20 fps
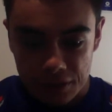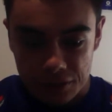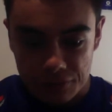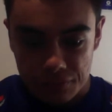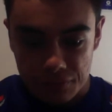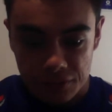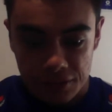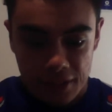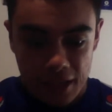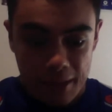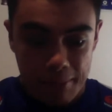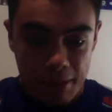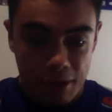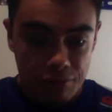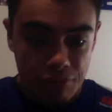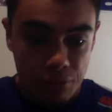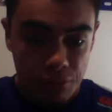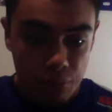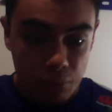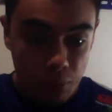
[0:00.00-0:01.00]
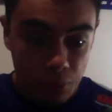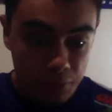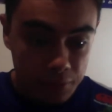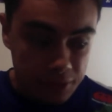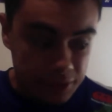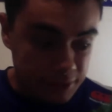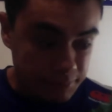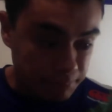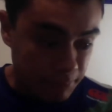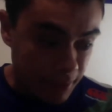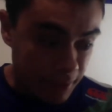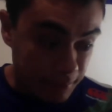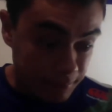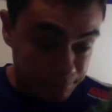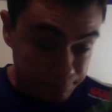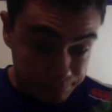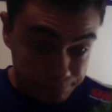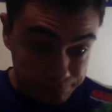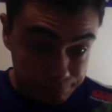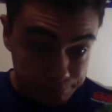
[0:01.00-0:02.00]
his first game back for the Warriors,
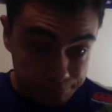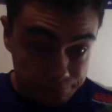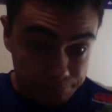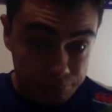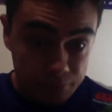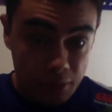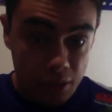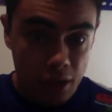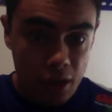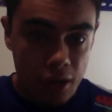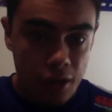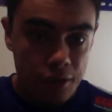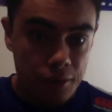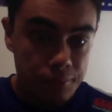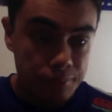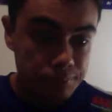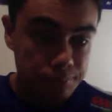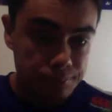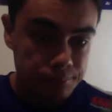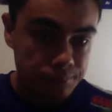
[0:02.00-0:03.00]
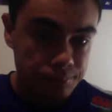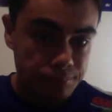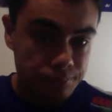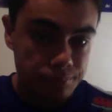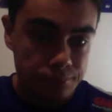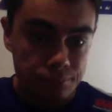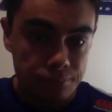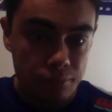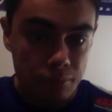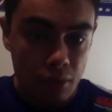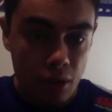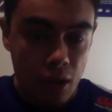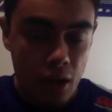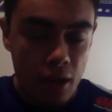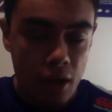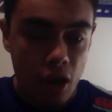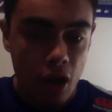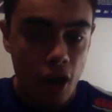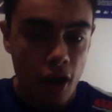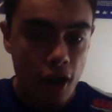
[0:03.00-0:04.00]
but, you know,
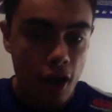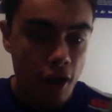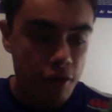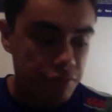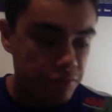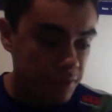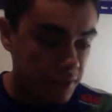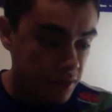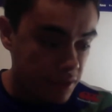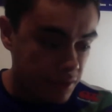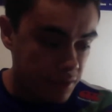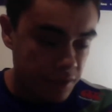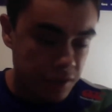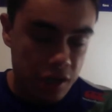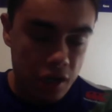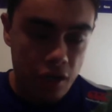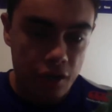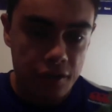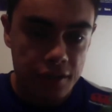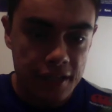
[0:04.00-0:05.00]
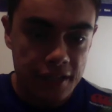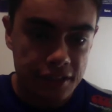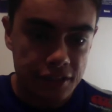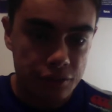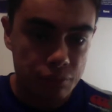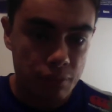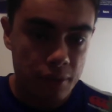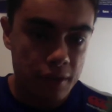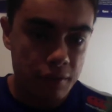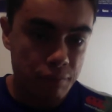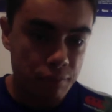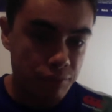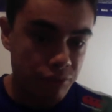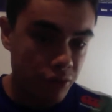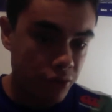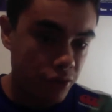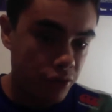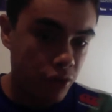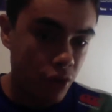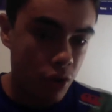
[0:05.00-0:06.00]
I think, you know, next week we've
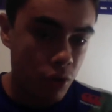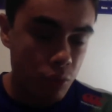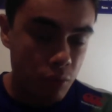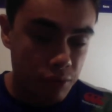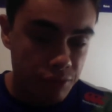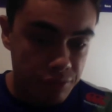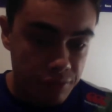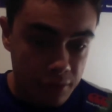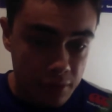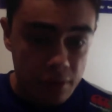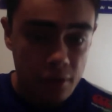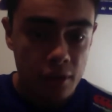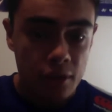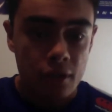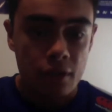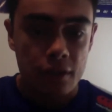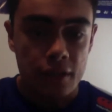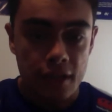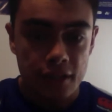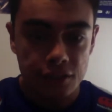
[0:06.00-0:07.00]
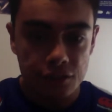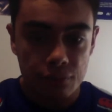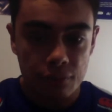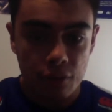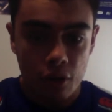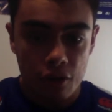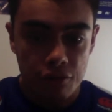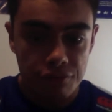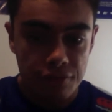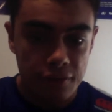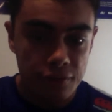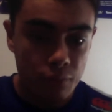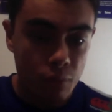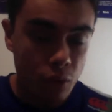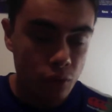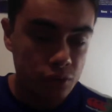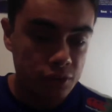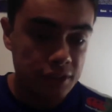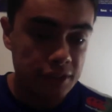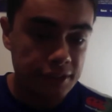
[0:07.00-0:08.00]
got to go with... Next week, I think
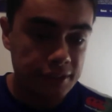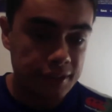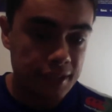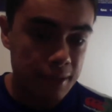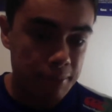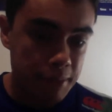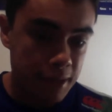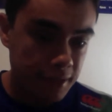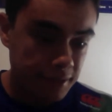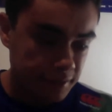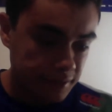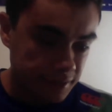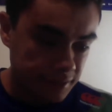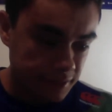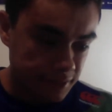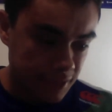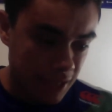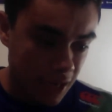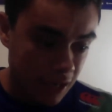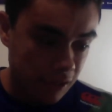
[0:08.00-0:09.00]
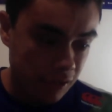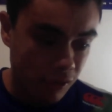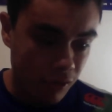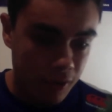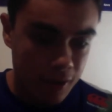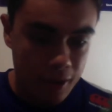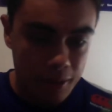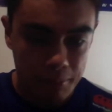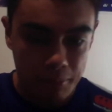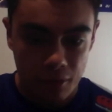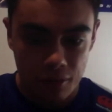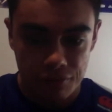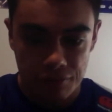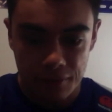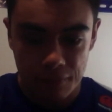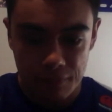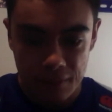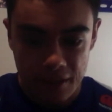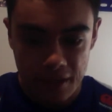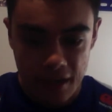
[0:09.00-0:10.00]
Walsh needs to come back into the starting lineup. I
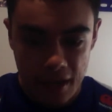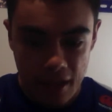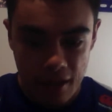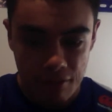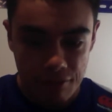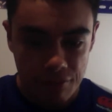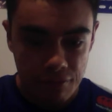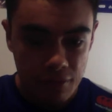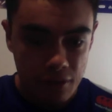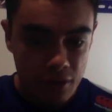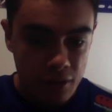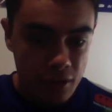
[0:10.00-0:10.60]
think we need to have